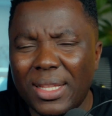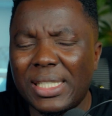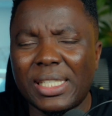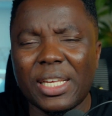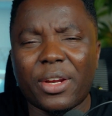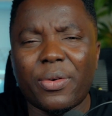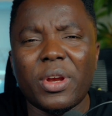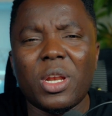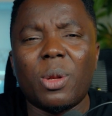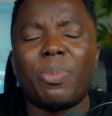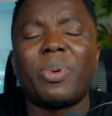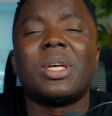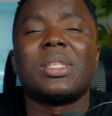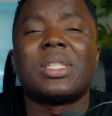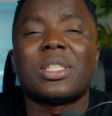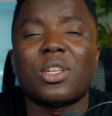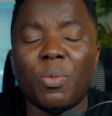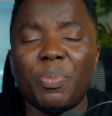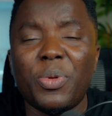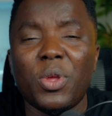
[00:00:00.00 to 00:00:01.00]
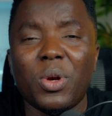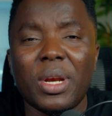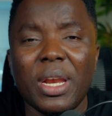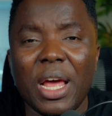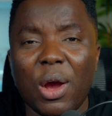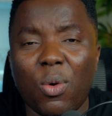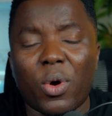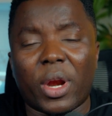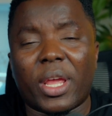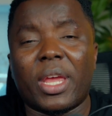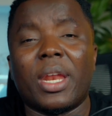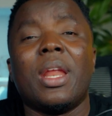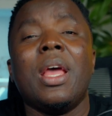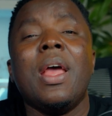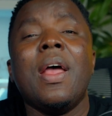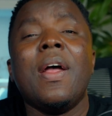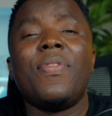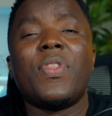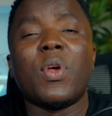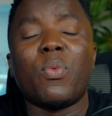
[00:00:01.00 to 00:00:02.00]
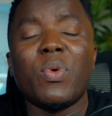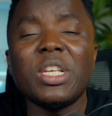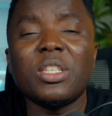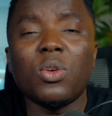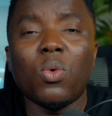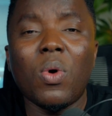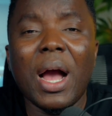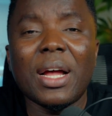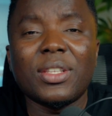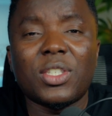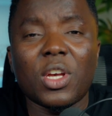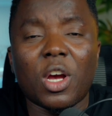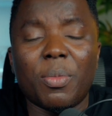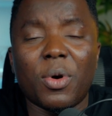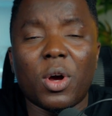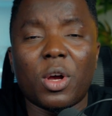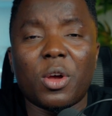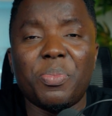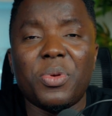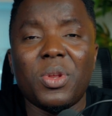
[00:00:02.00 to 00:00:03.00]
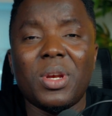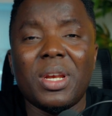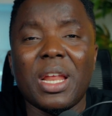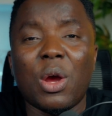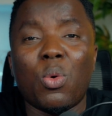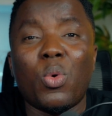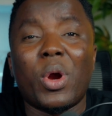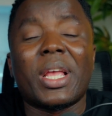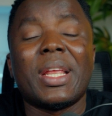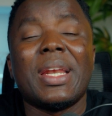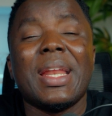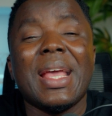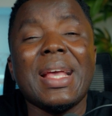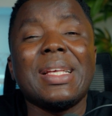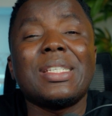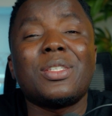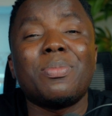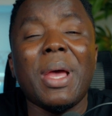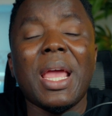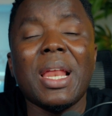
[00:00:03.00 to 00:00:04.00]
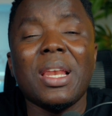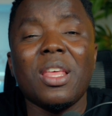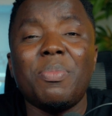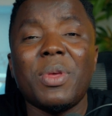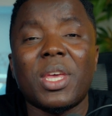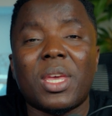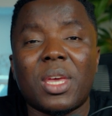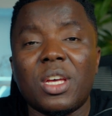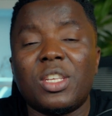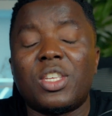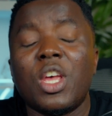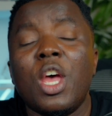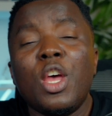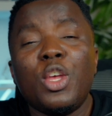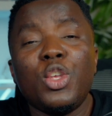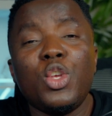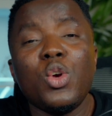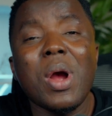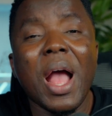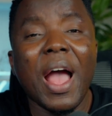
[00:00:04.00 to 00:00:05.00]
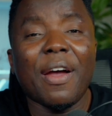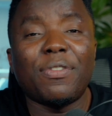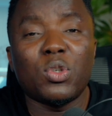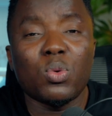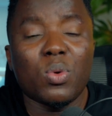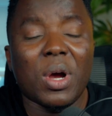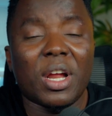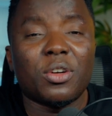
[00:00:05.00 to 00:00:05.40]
the Security Plus, computer networking. The reason why I talk about computer networking is mainly because you have to